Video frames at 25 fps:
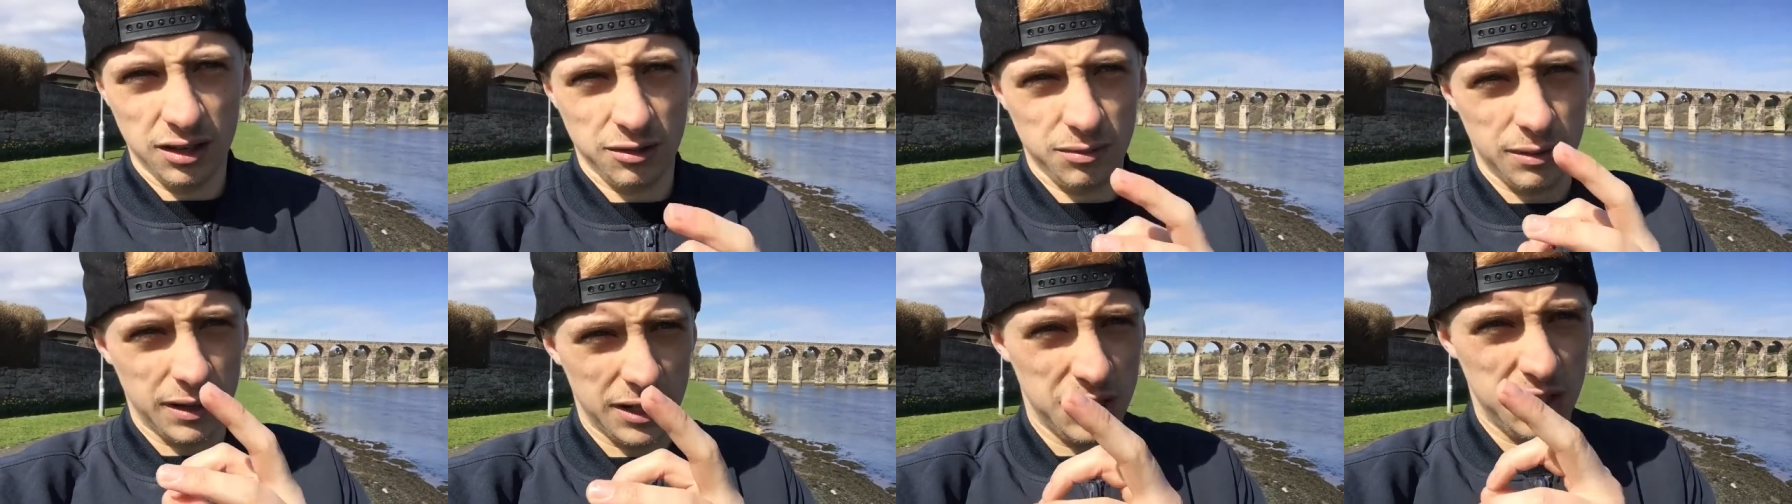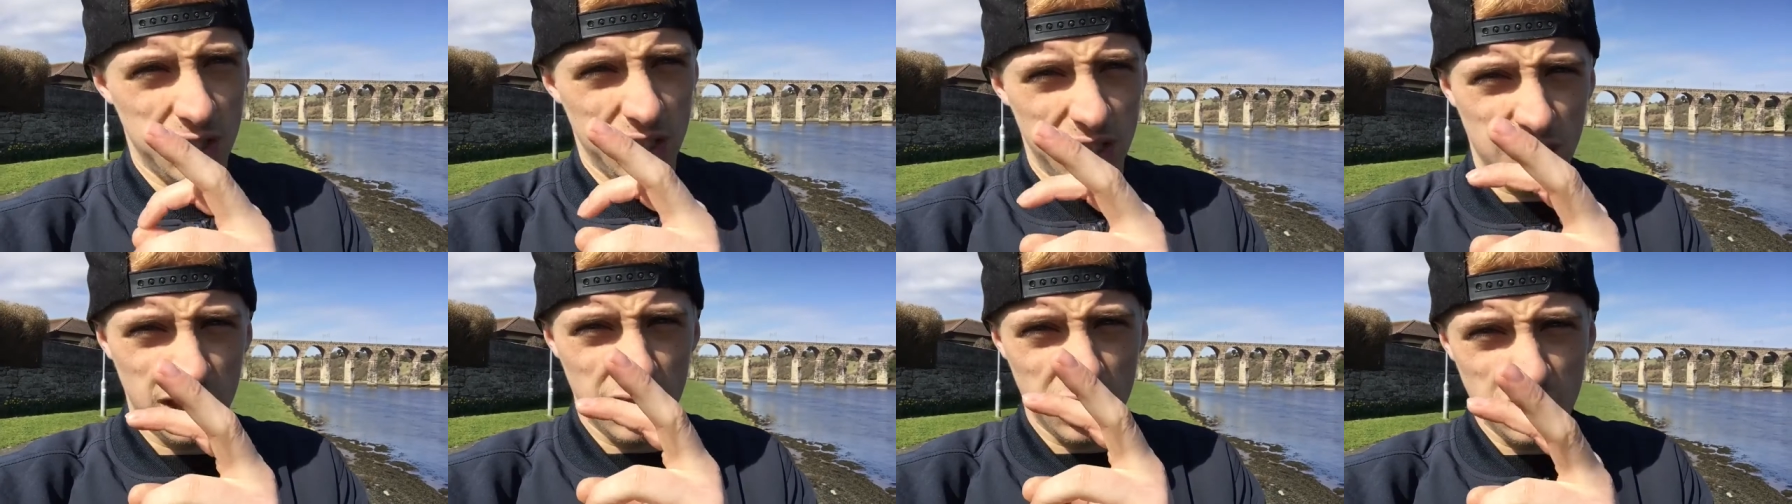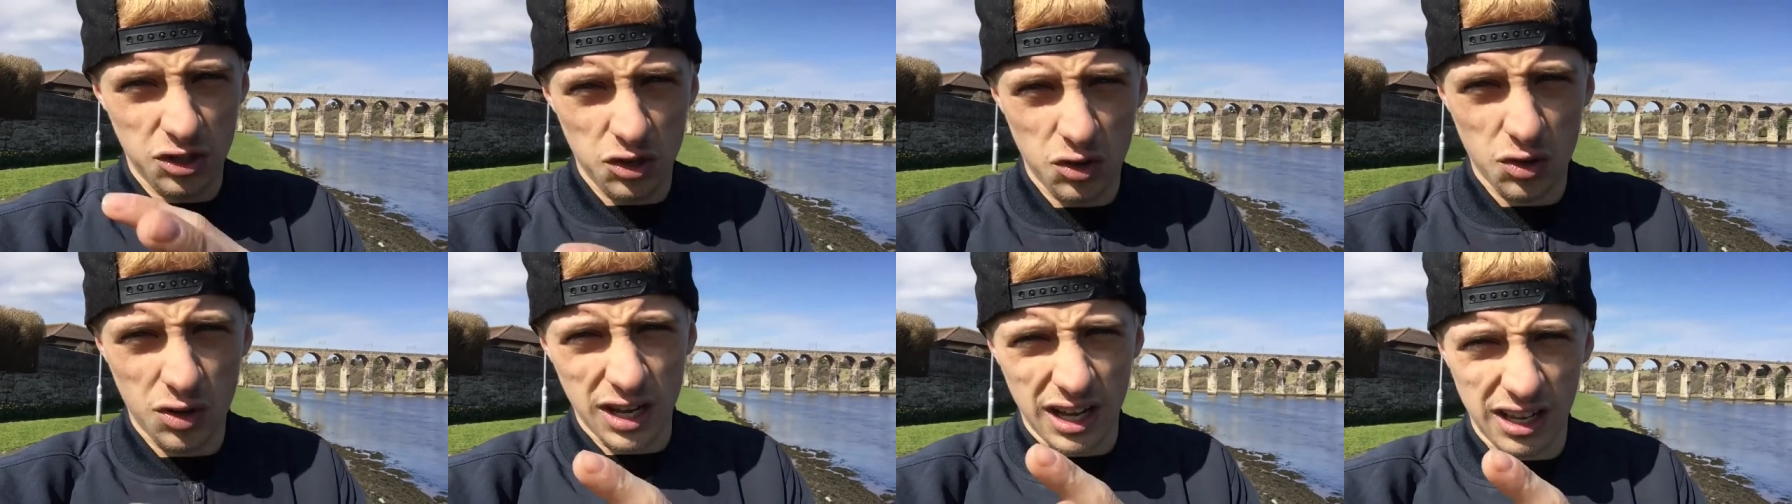especially the
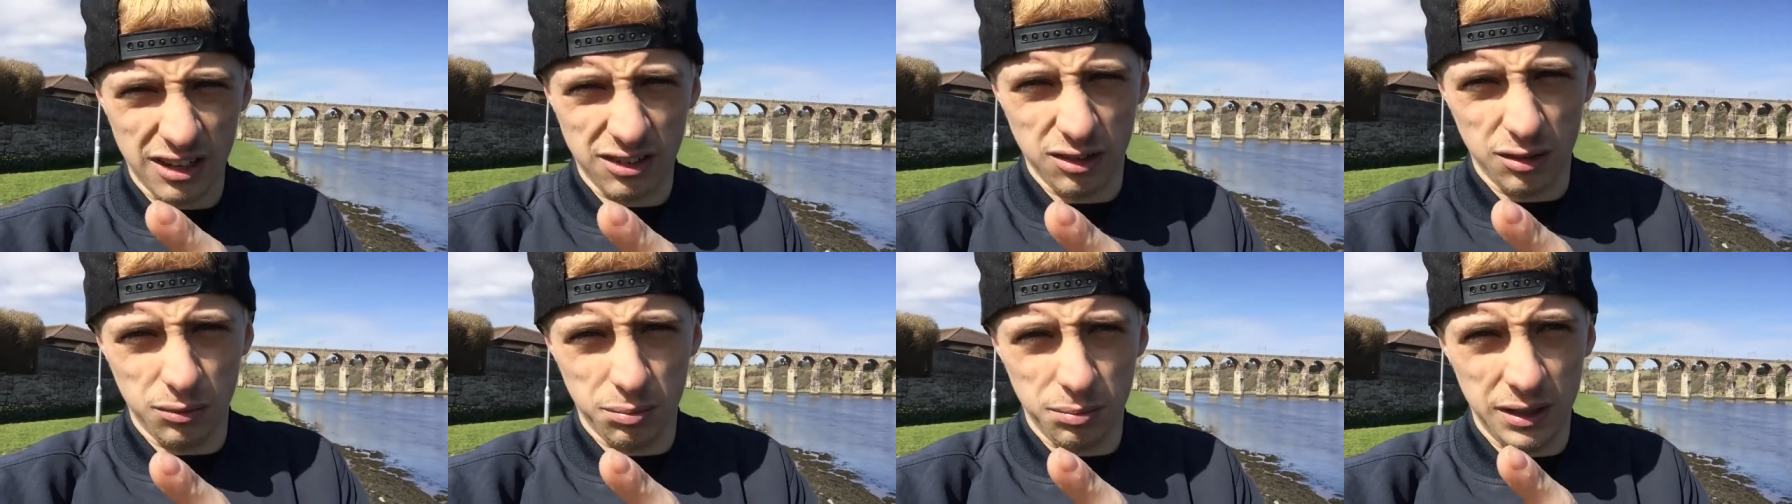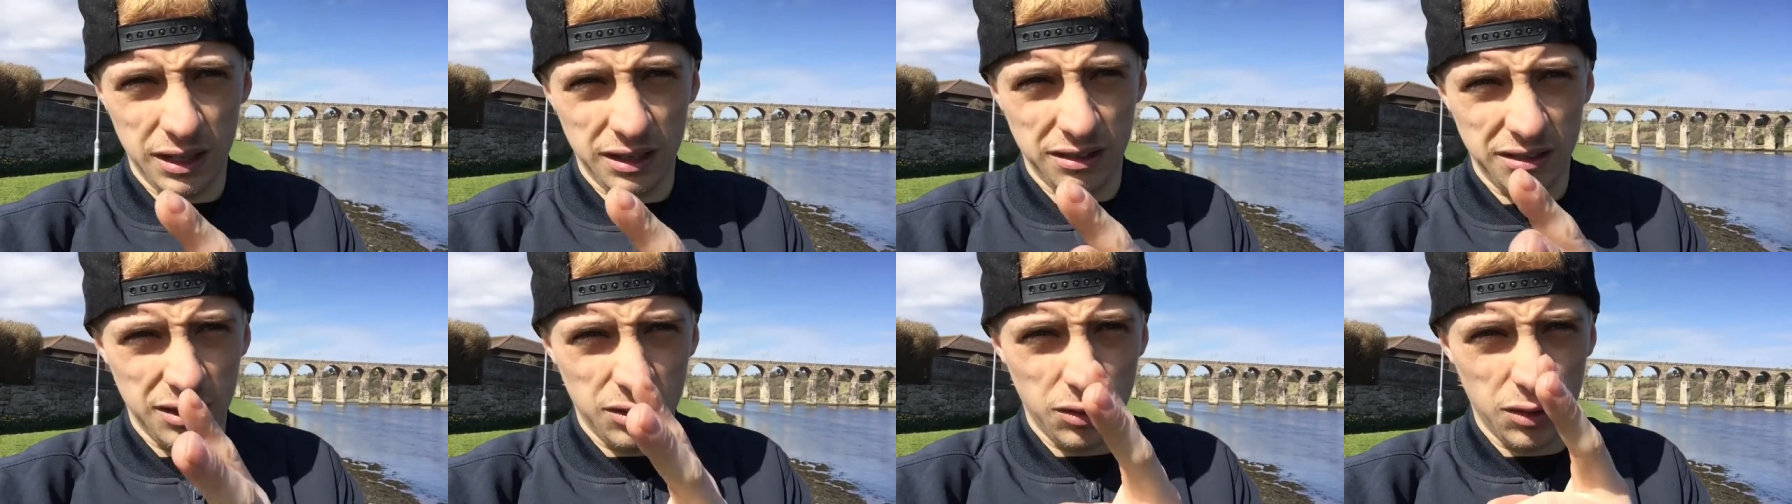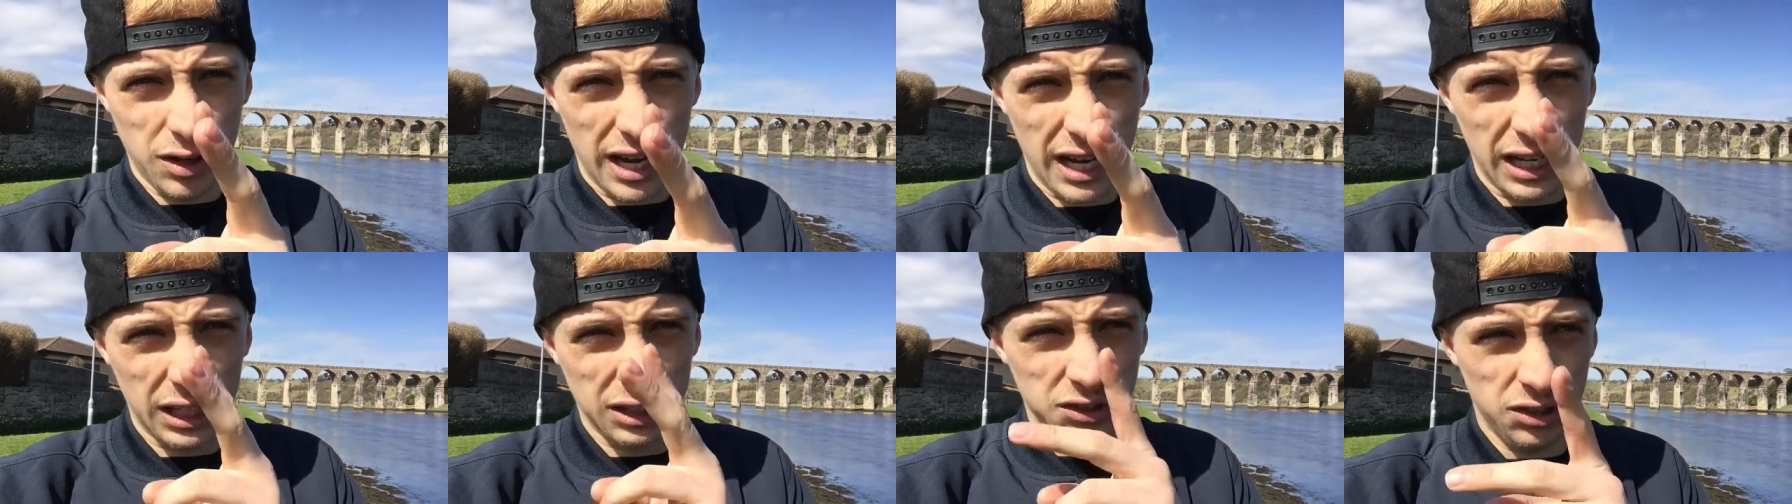Newcastle police, they
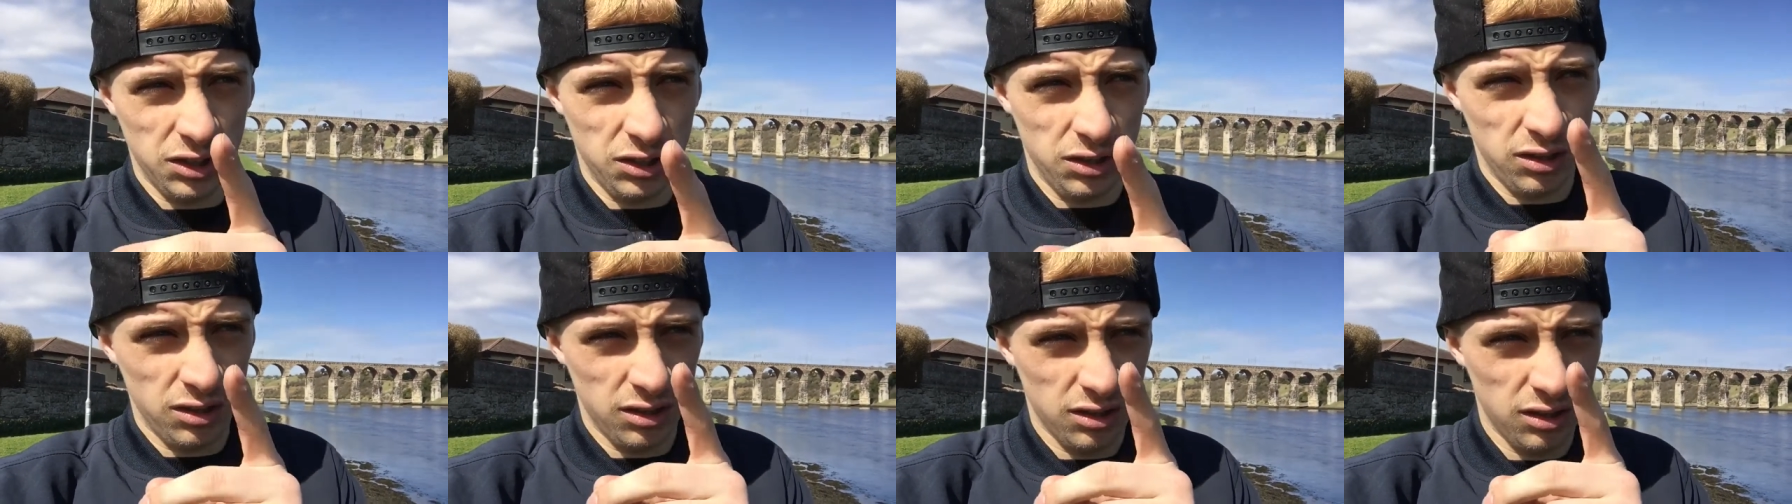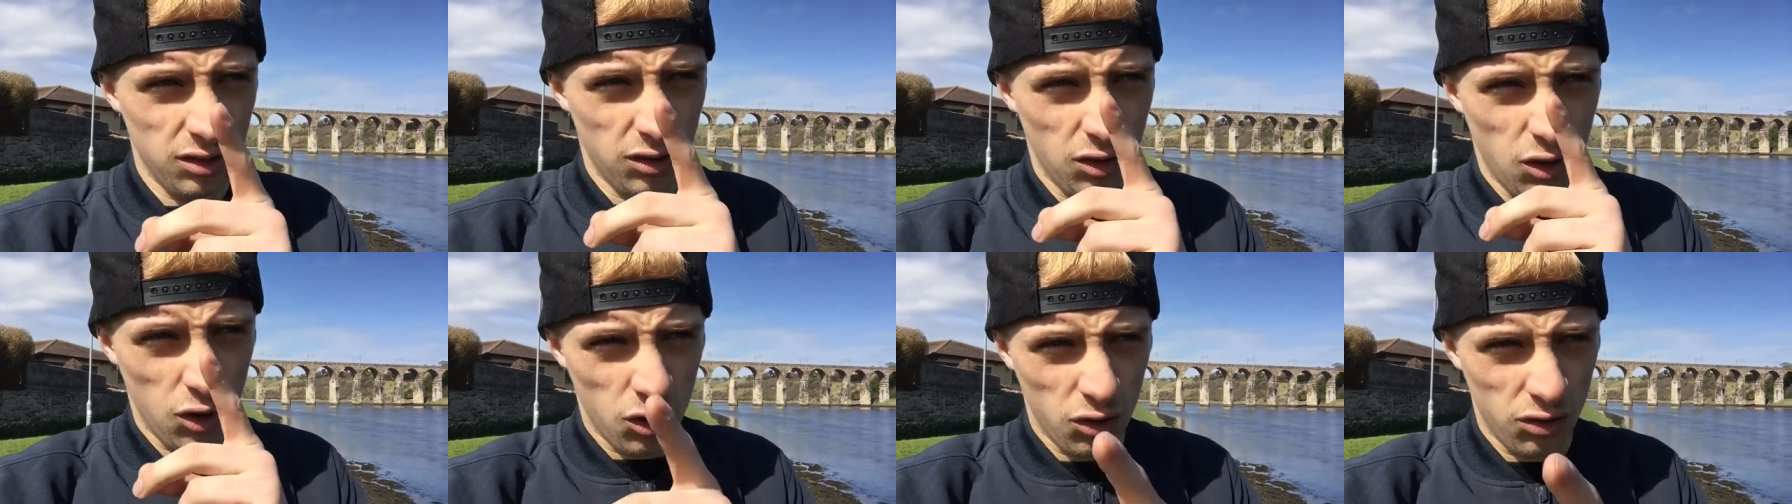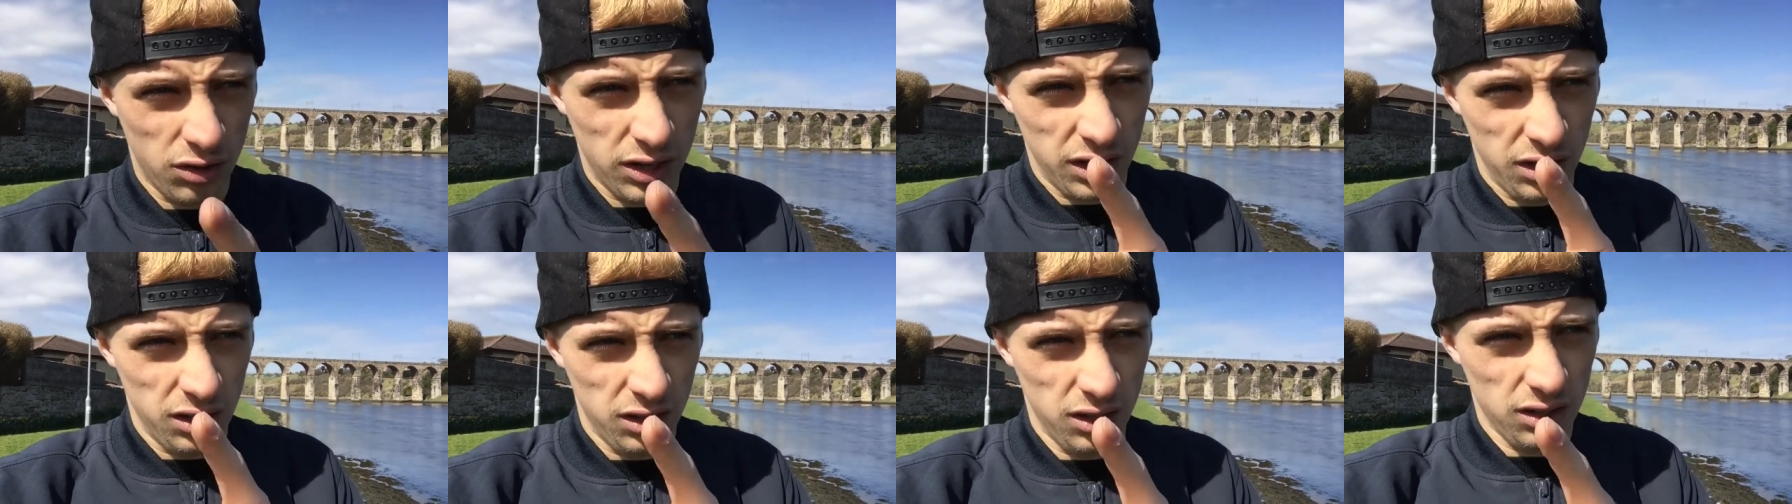were actually
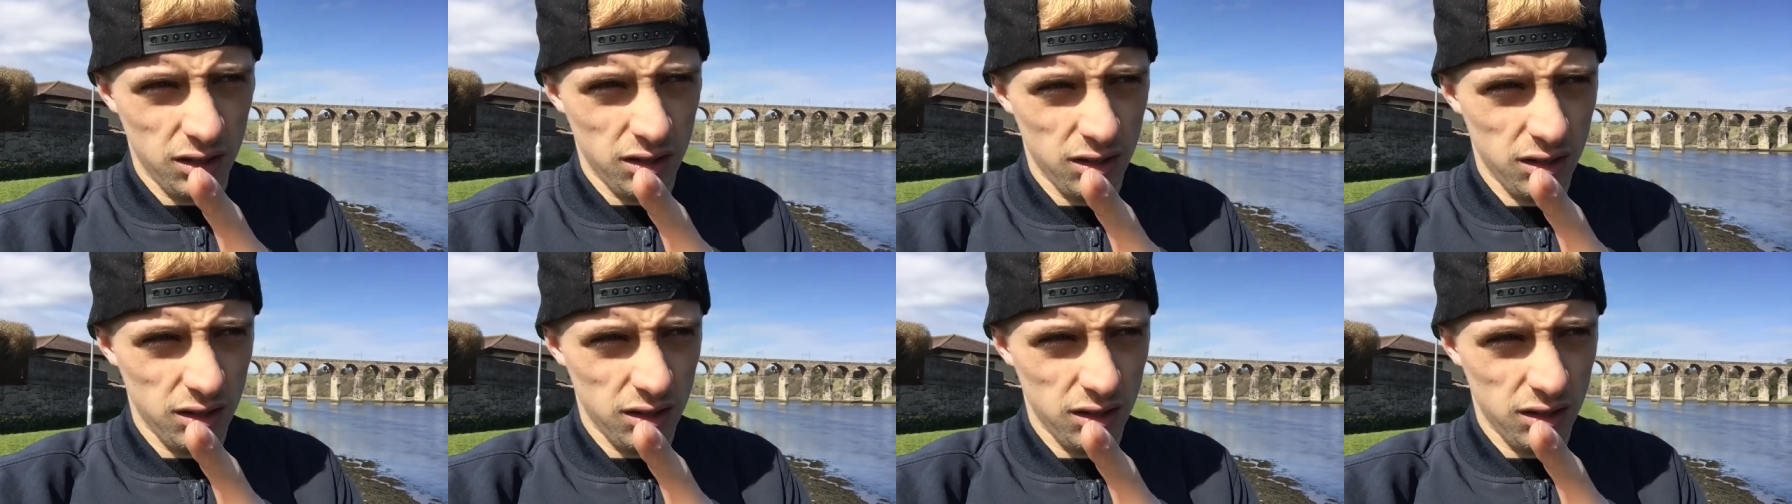alright.